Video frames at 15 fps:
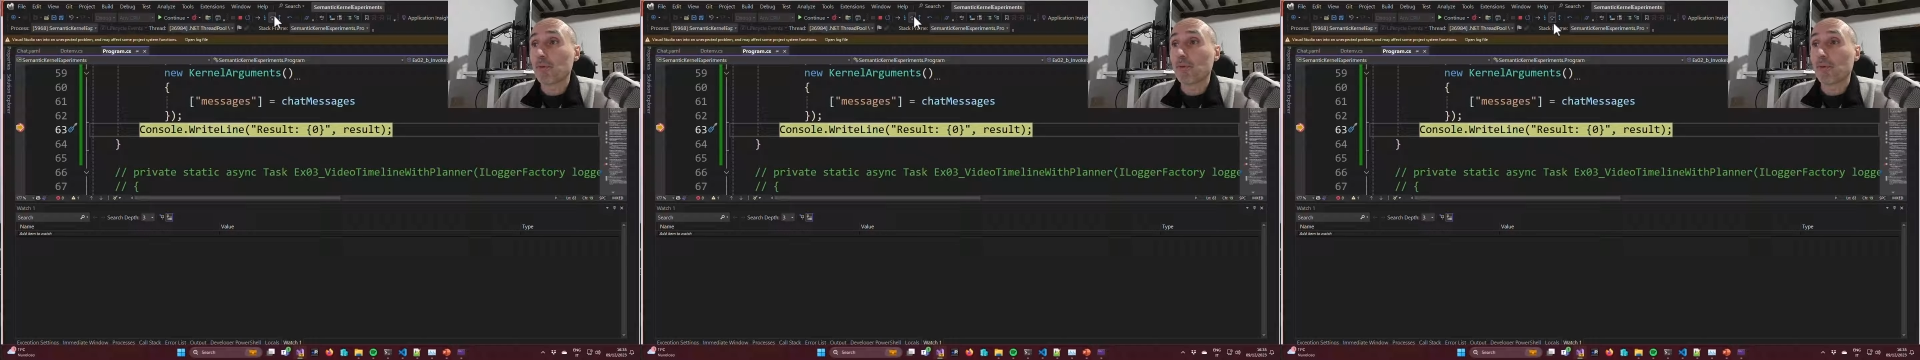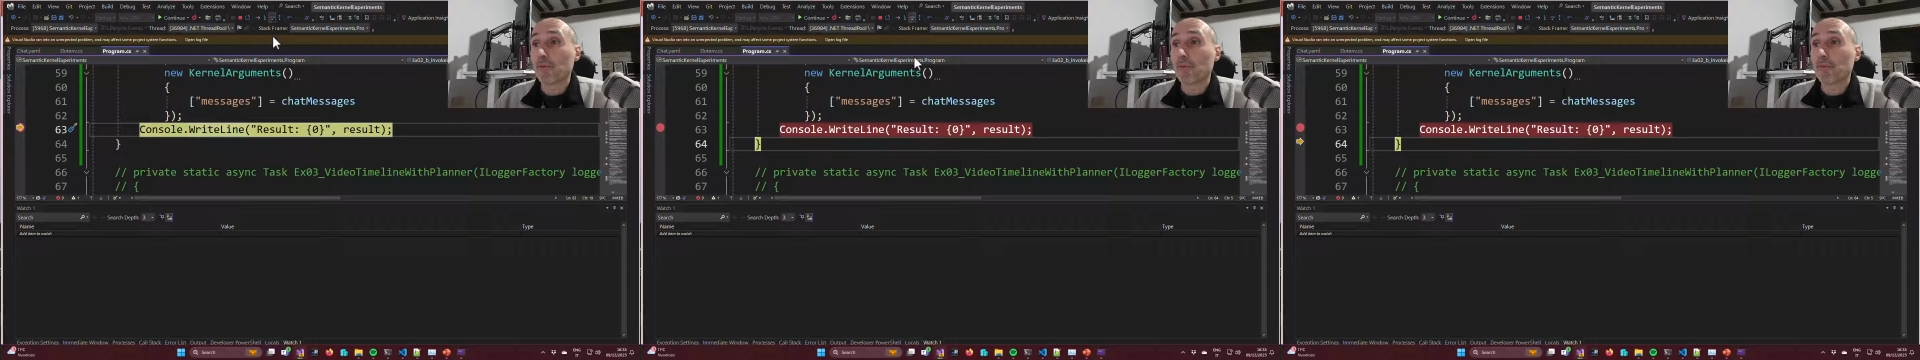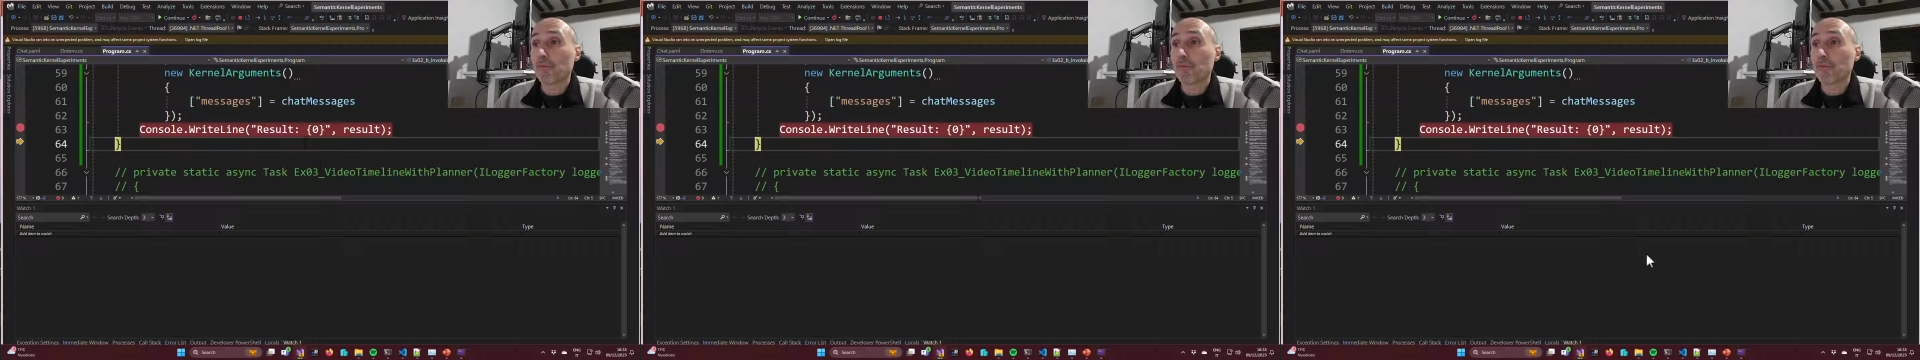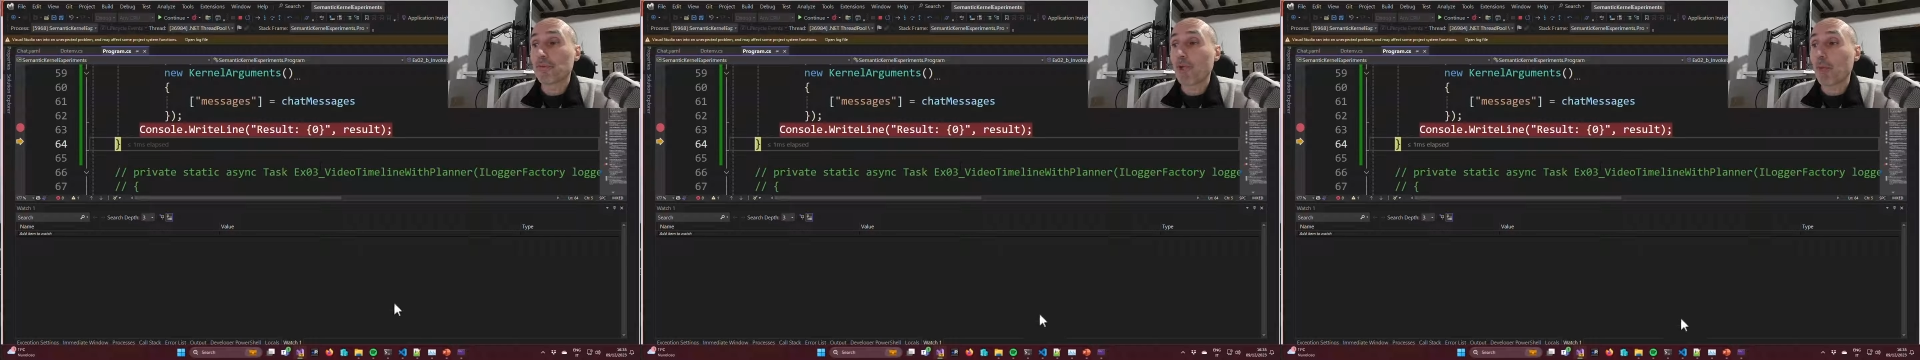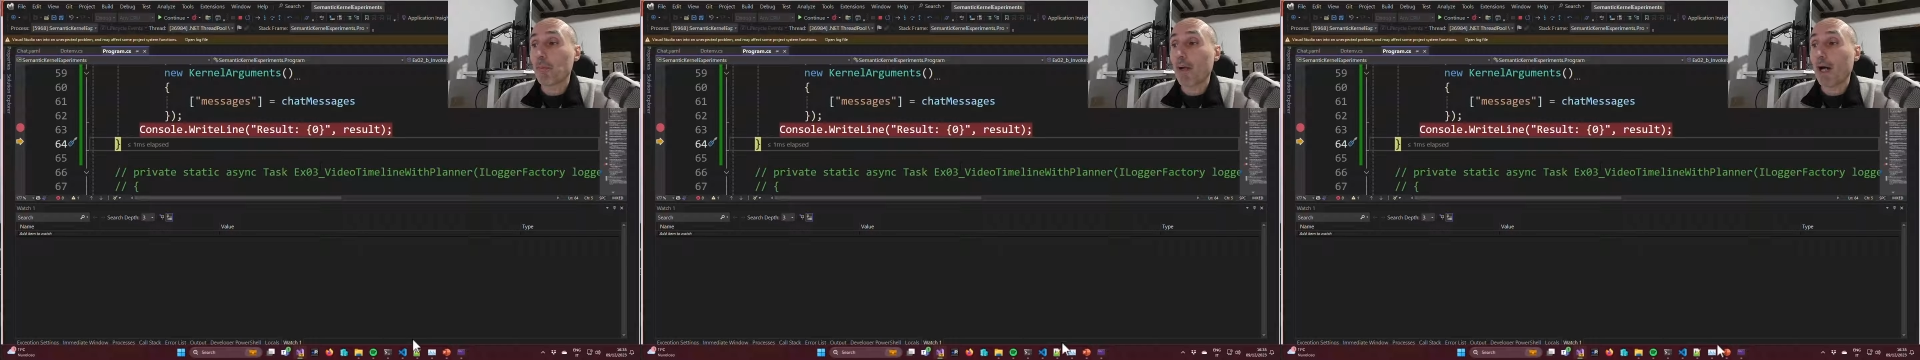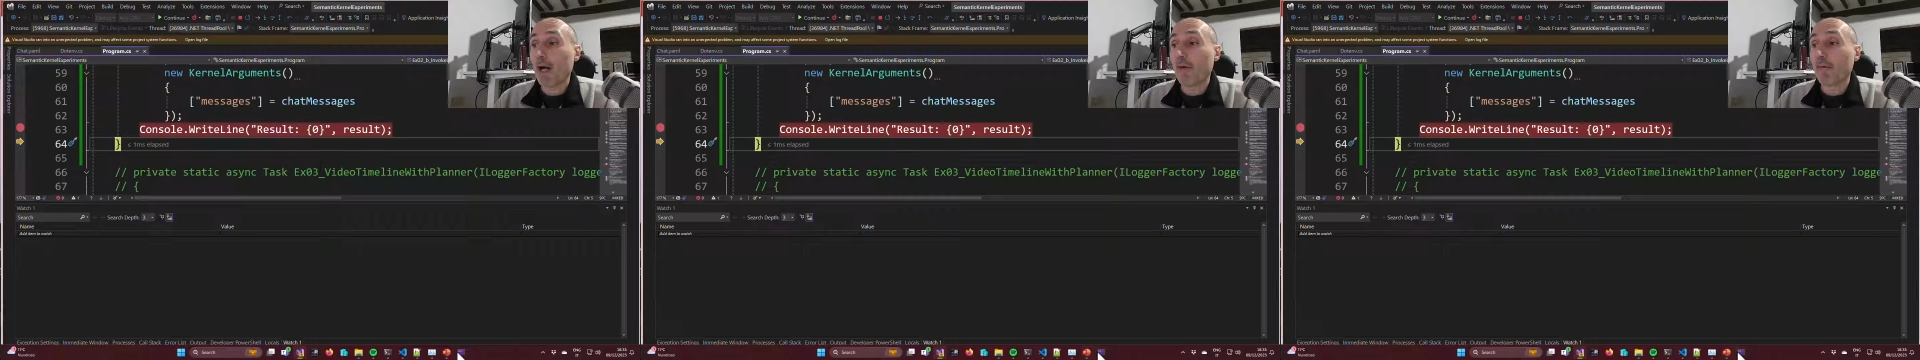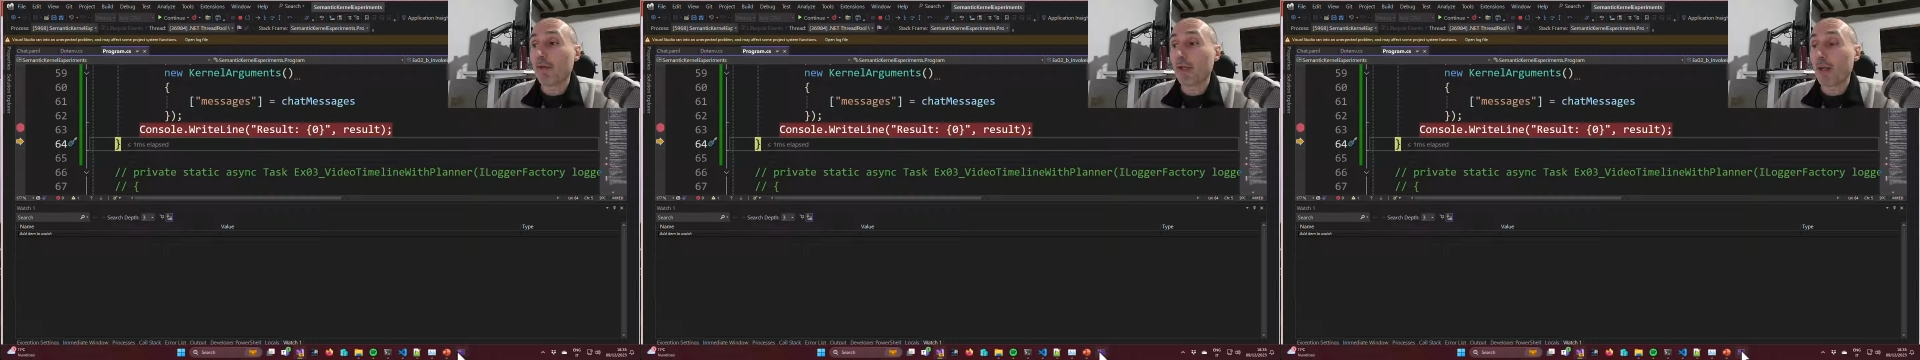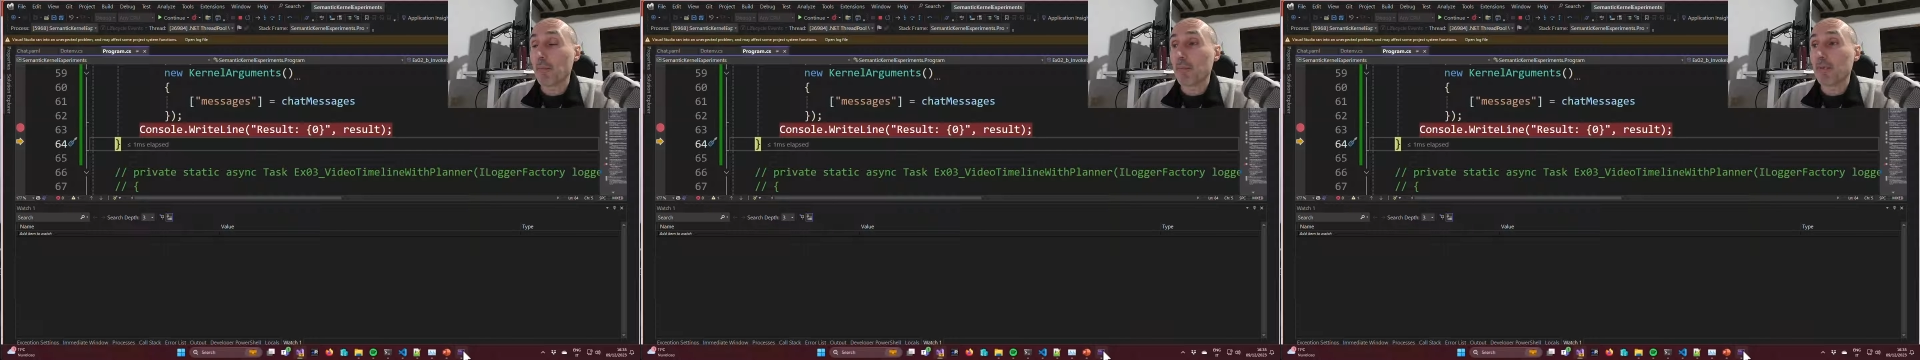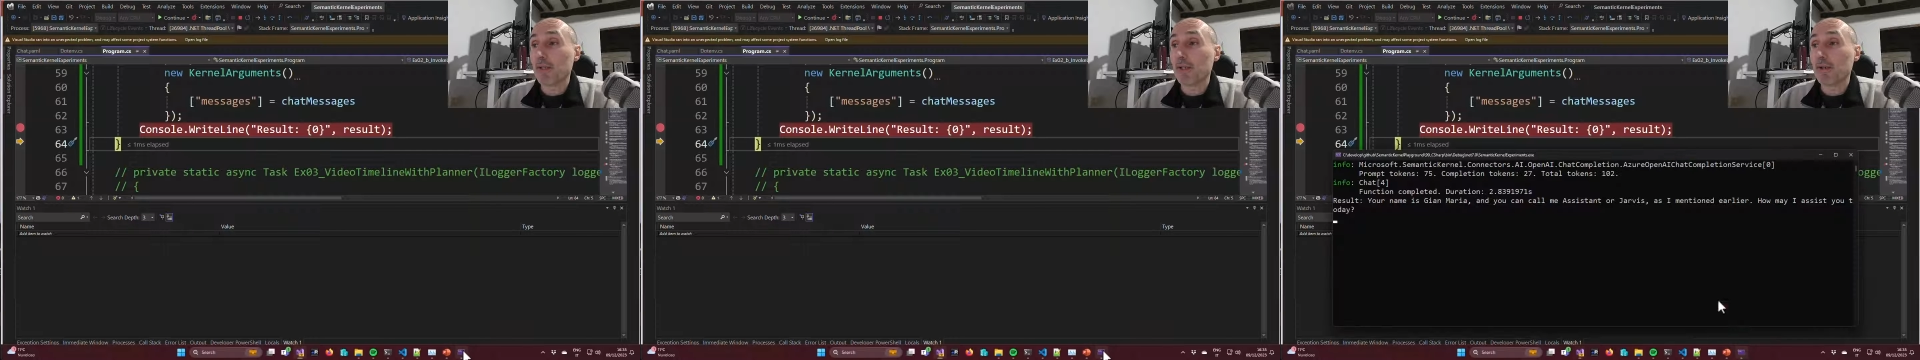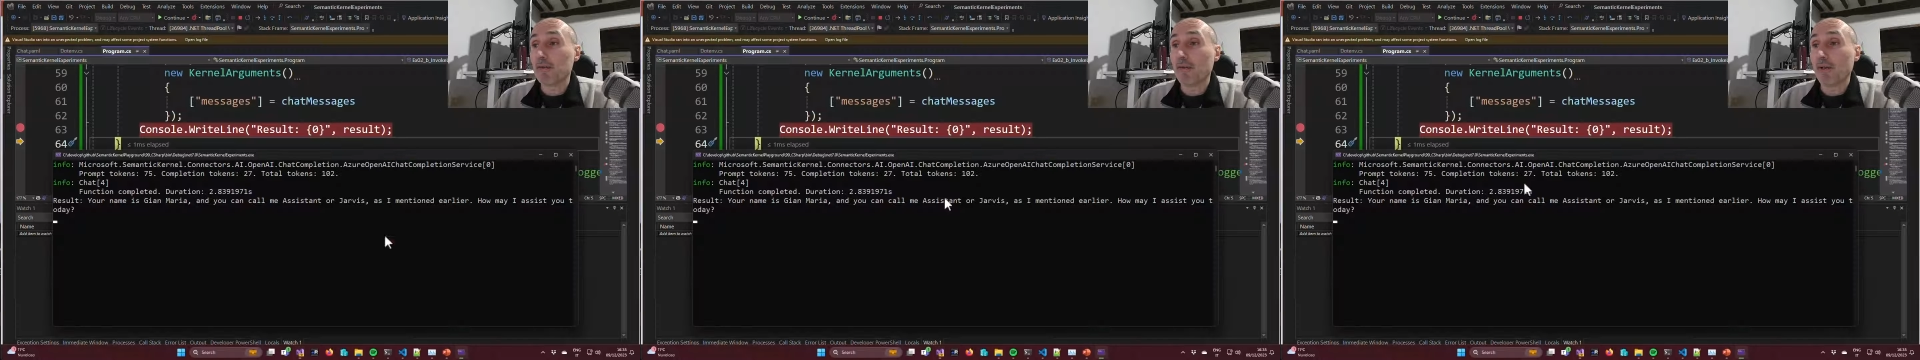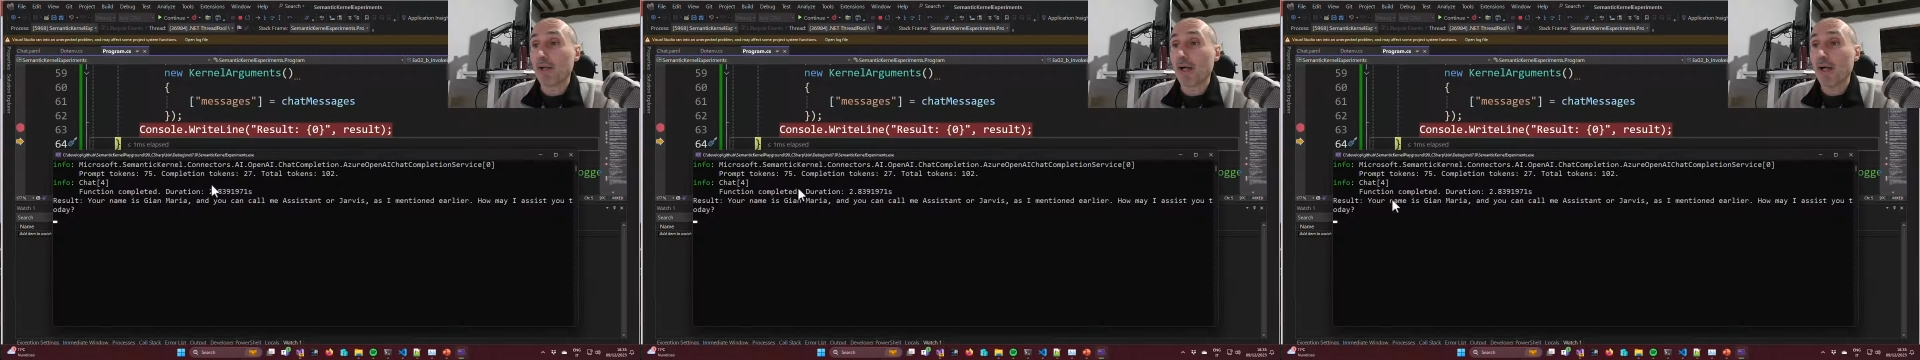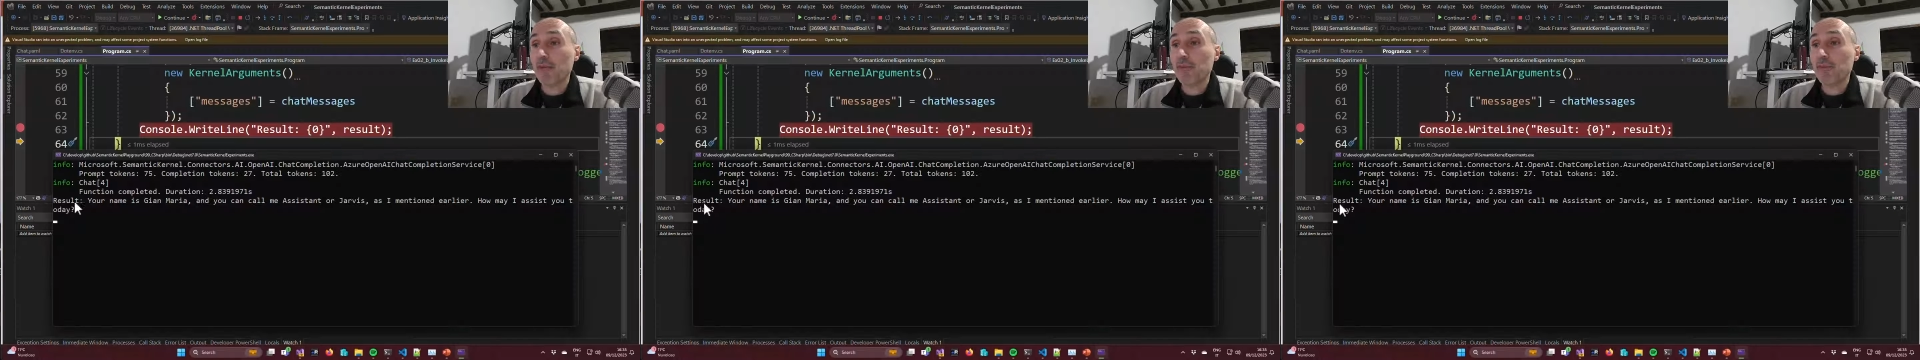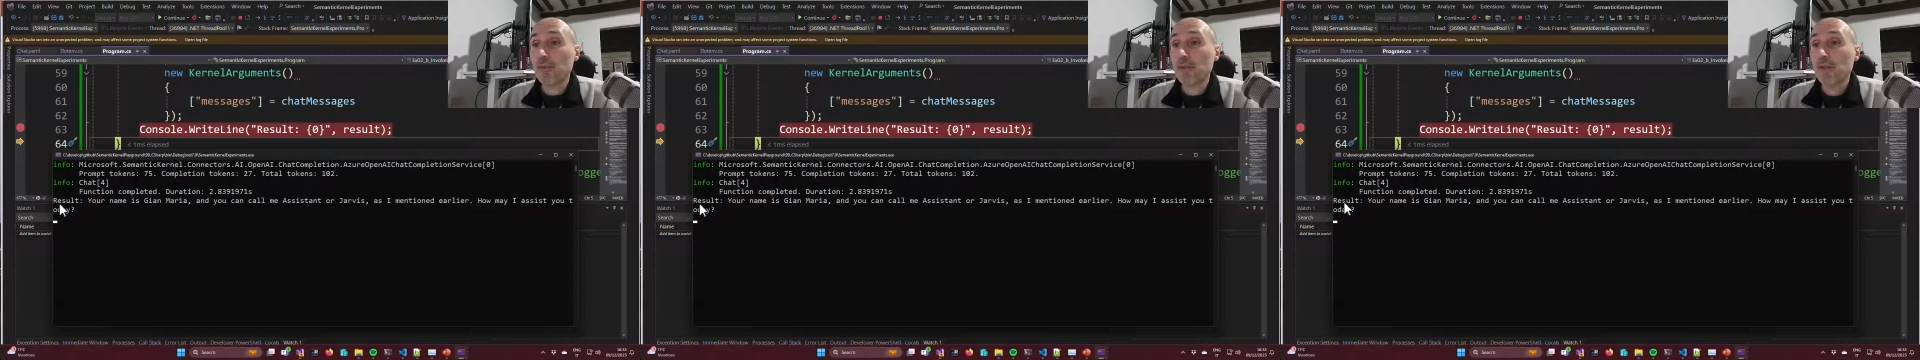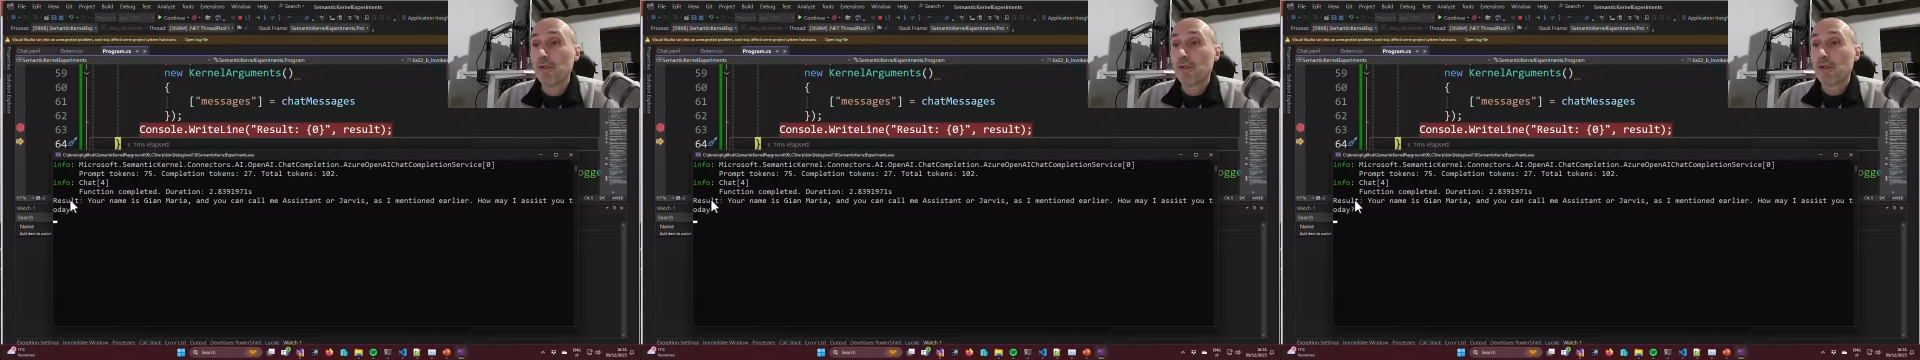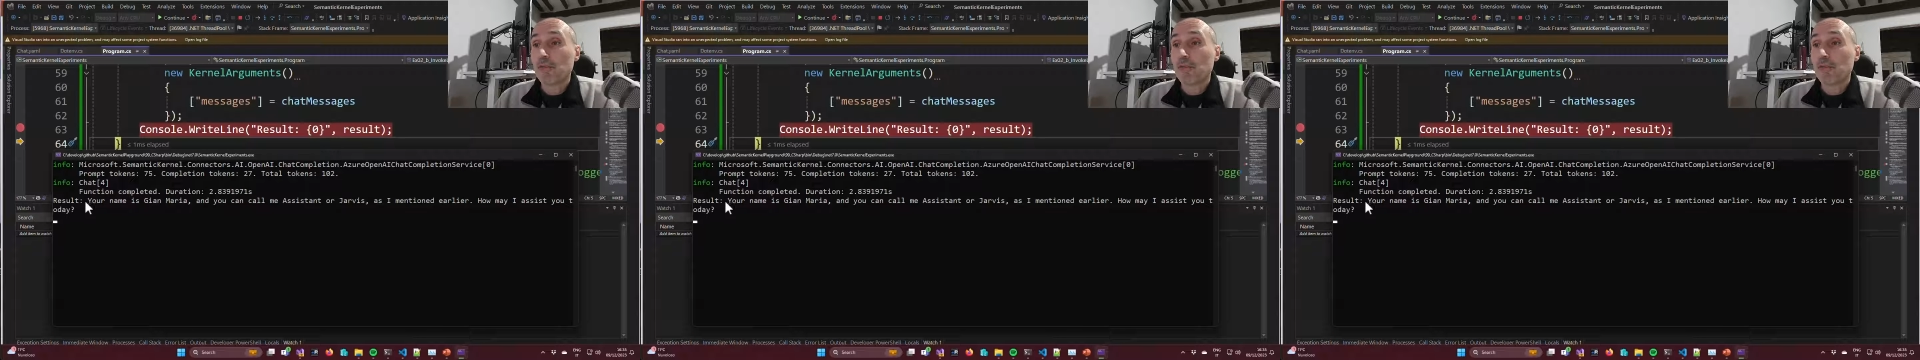to step out and I print the answer,